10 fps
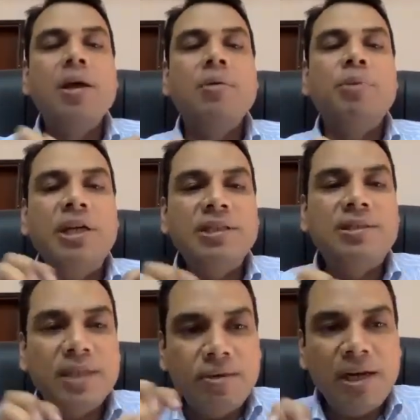but it is
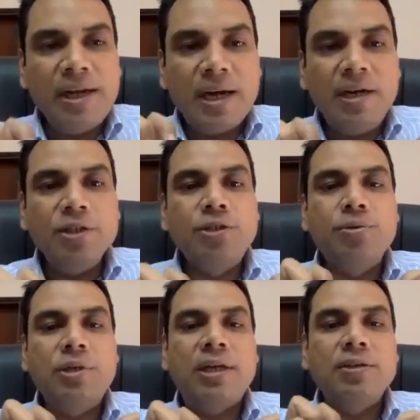generally
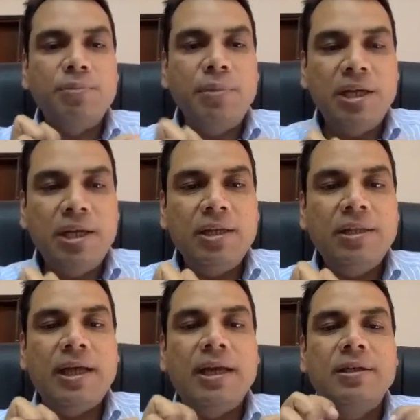understood as meaning
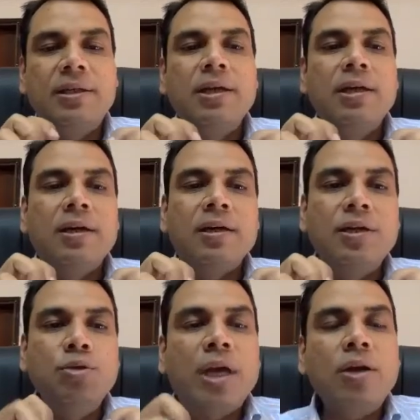that
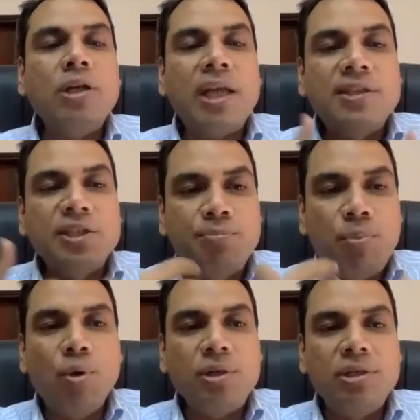you cannot
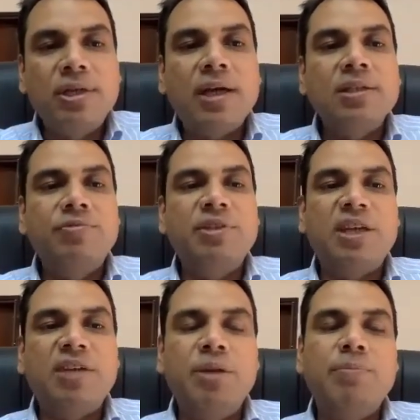export drugs which
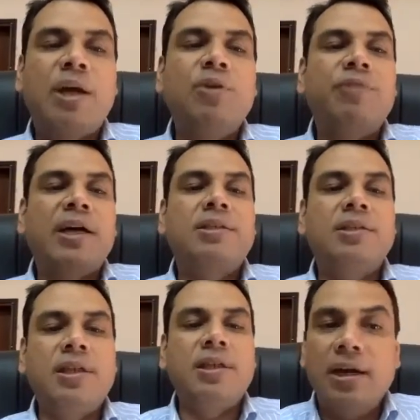have been
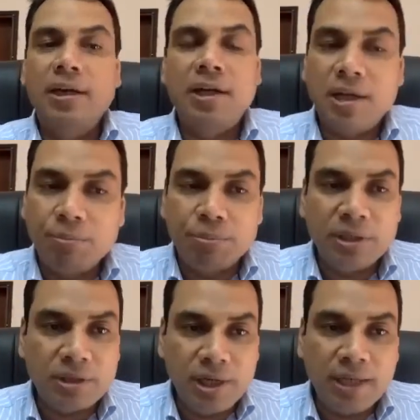manufactured under a
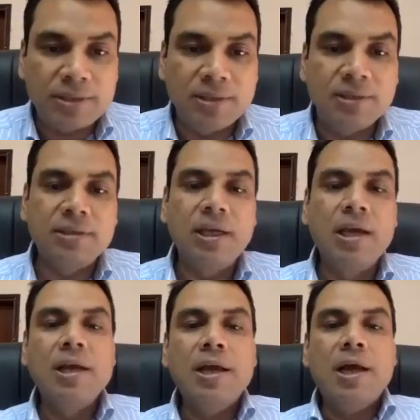compulsory license.
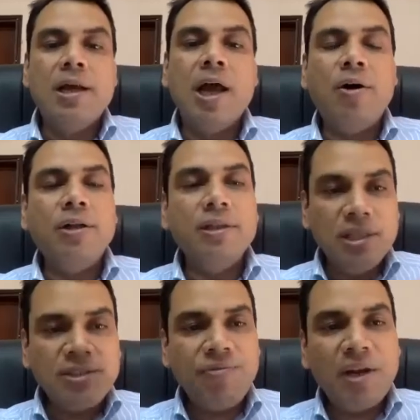Now,
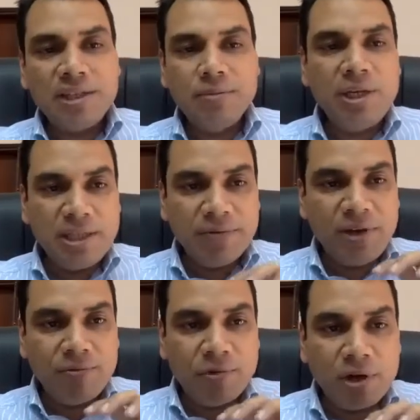this flexibility
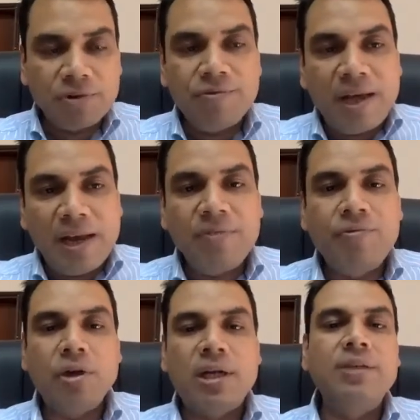will work well
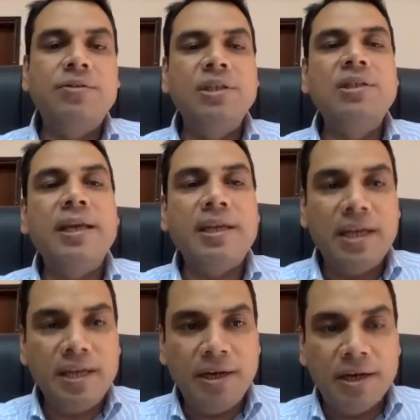for countries like
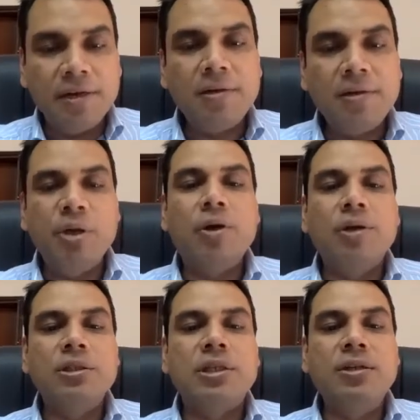India,
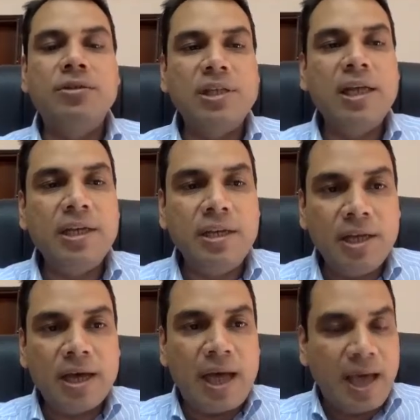because countries like
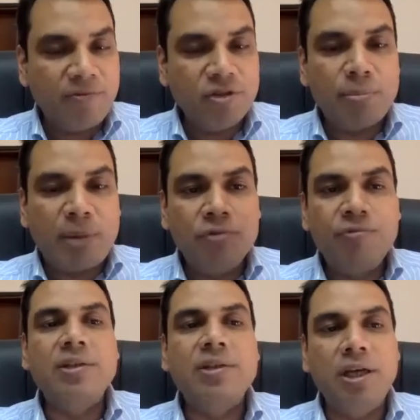India have the
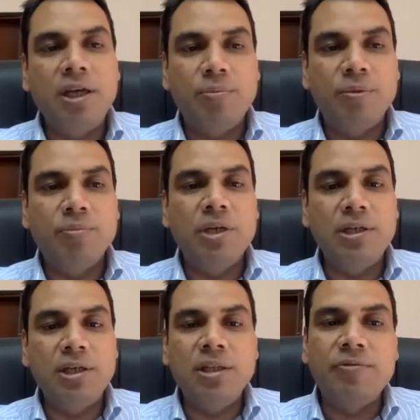manufacturing
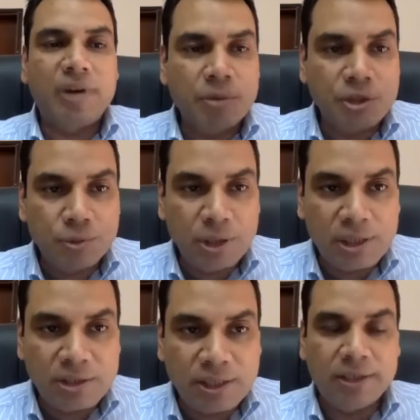capability in the
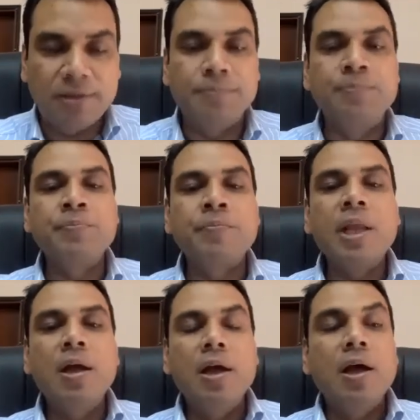pharmaceutical sector.
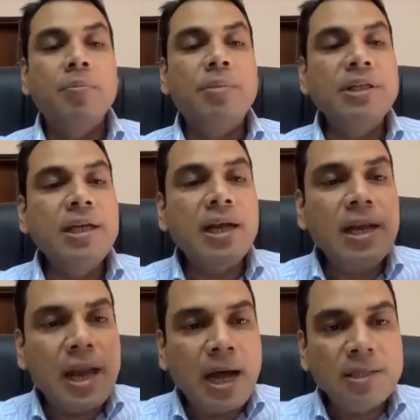But there are a
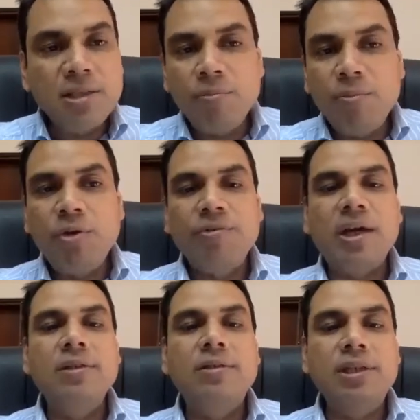large number of
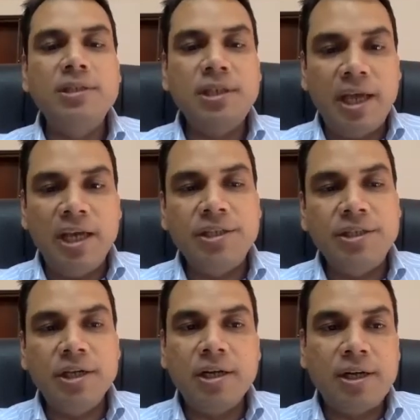countries in
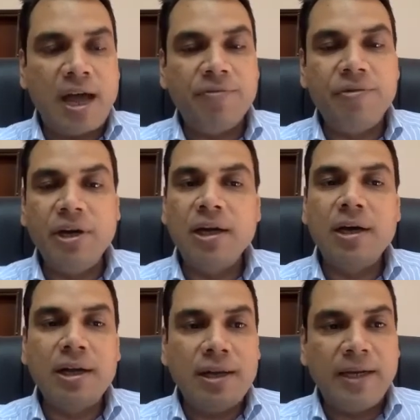Asia, Africa,
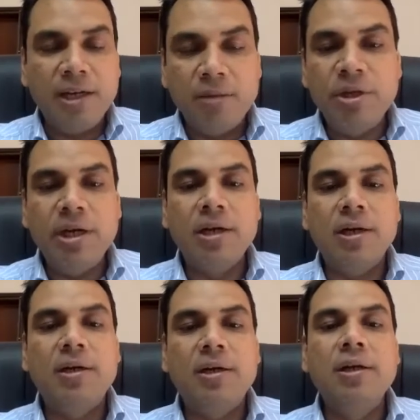Latin
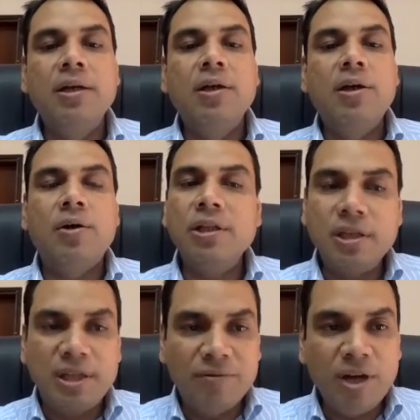America, or in
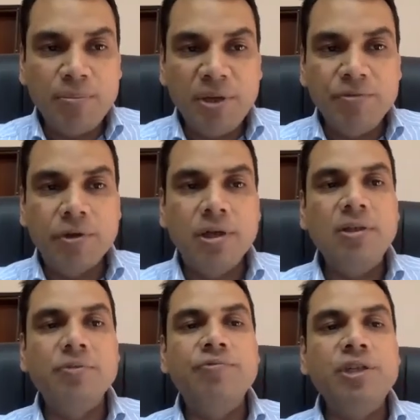the developing world,
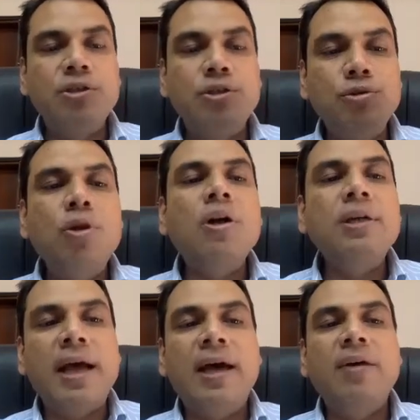which do not
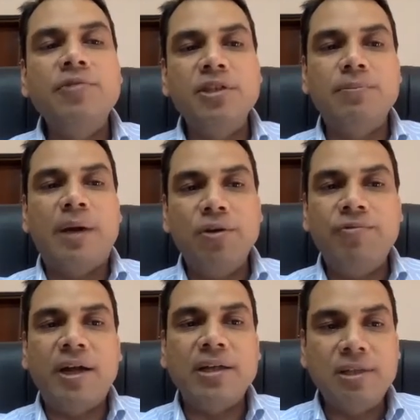have this
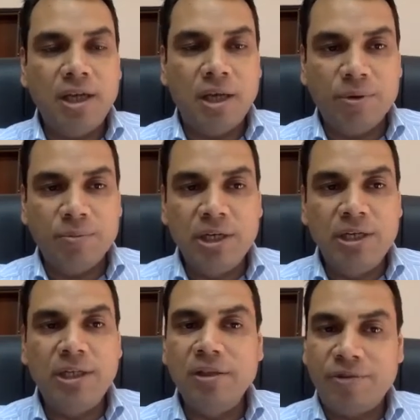manufacturing
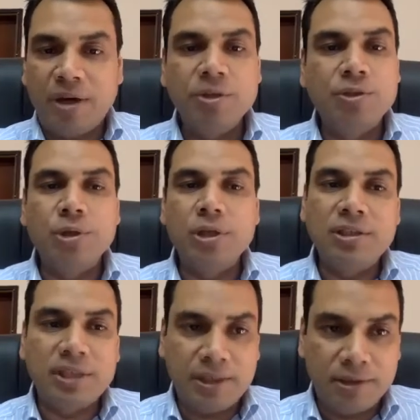capability in the pharmaceutical
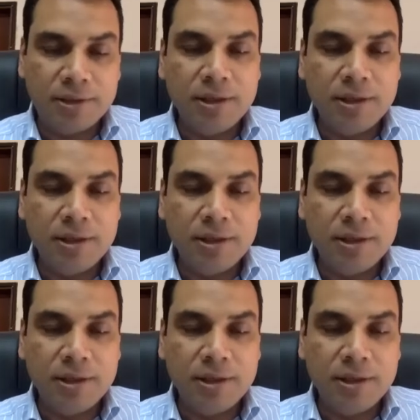sector.